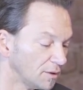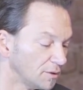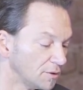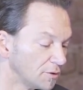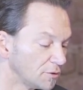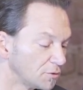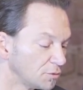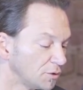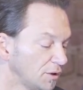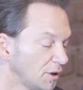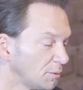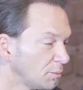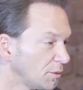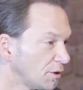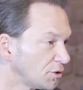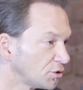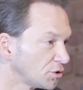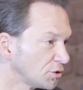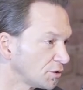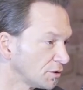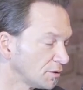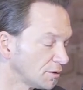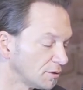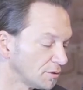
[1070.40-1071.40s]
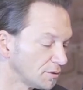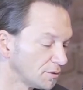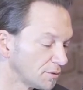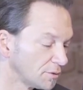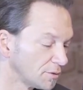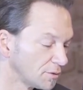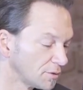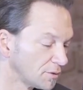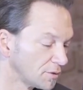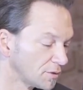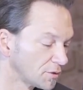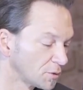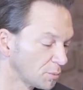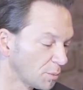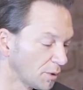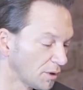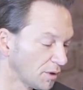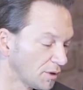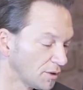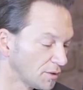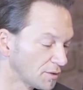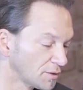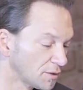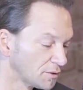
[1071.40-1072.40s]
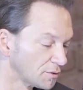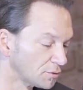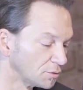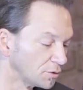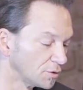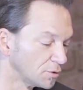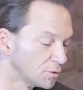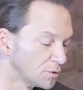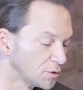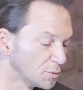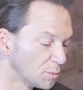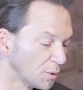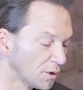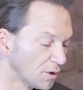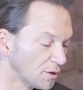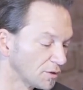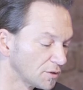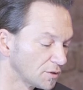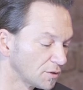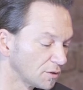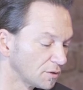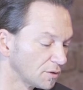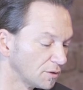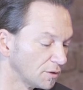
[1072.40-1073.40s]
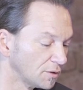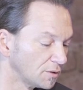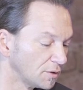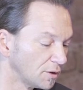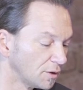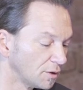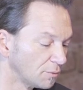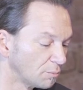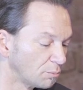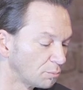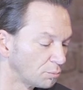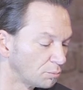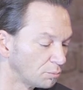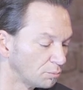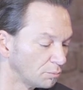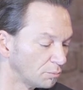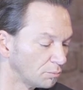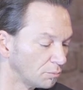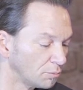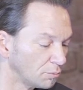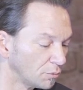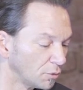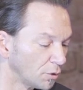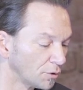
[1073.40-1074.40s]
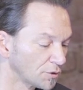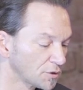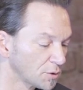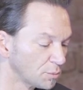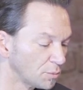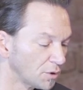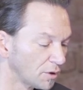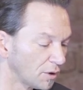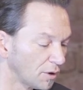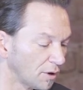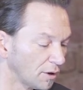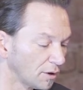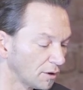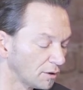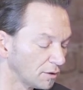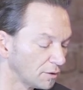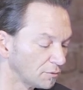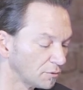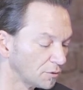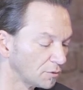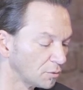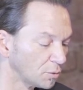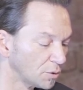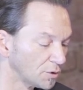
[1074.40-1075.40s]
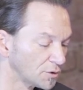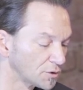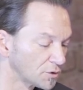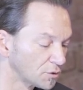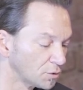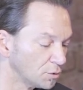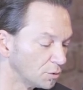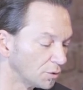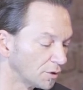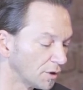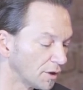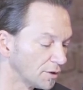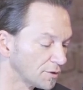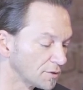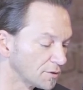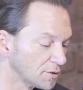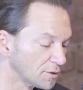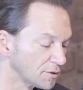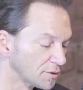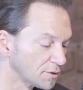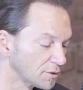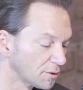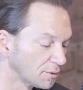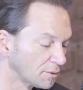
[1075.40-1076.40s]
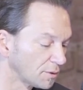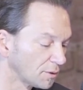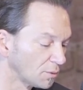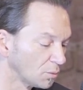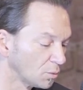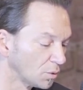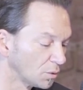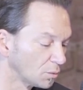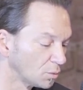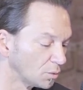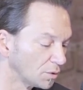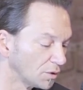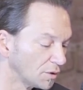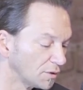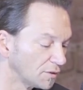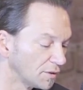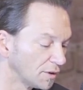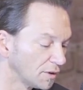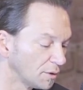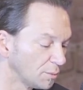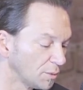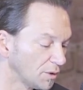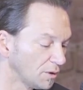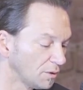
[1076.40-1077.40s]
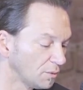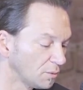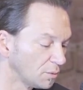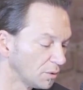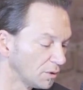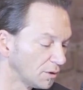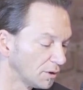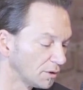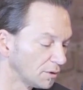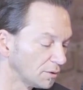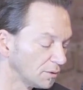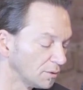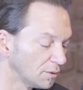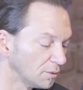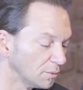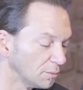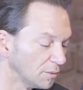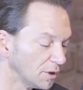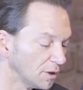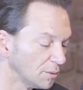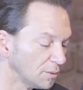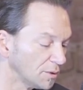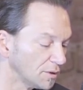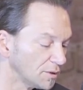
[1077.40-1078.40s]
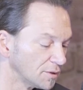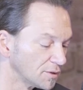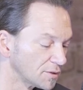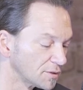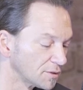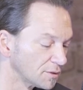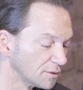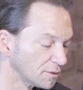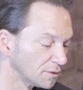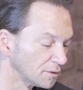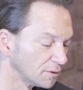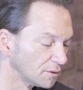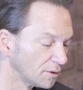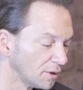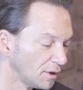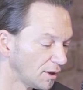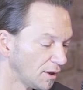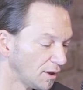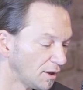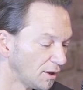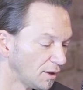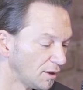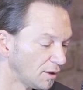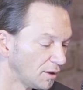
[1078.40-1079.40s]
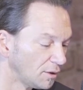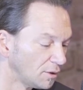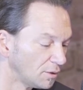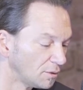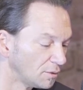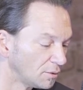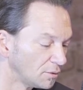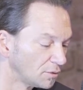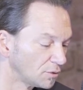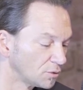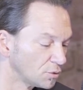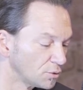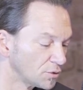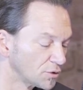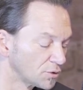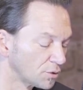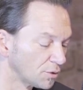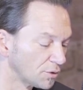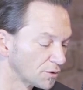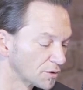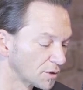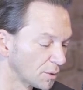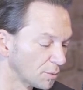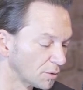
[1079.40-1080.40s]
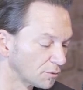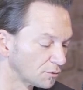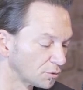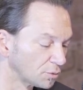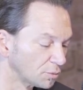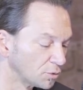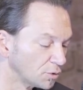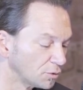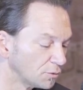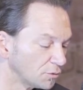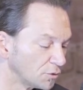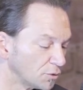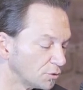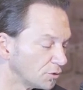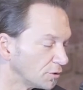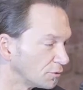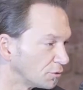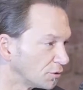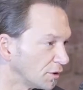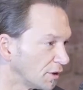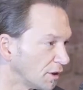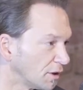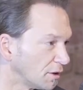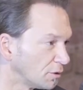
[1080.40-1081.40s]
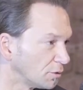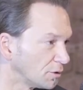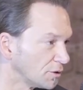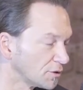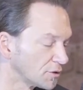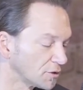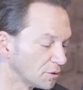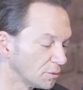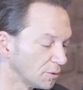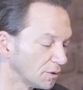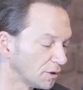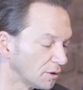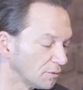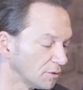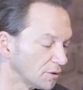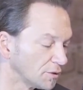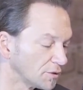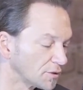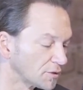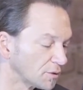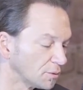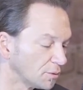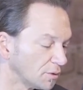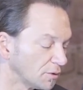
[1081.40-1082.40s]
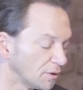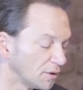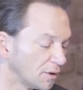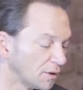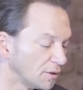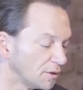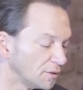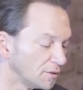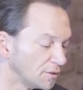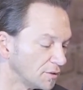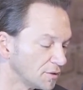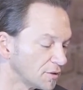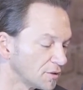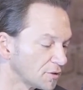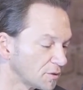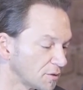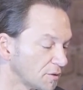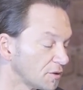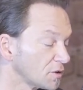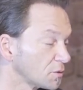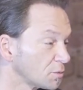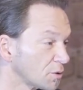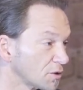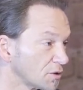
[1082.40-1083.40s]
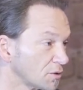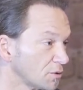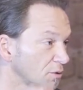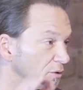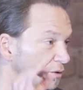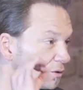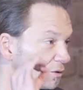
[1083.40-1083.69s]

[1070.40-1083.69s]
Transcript: in the 3-dimensional space, in the reduced space, it looks a bit like it if it was 2 clusters. And what would it tell me? Well, I don't know. Maybe it's 2 sorts coming from 2 different areas or whatever. So this was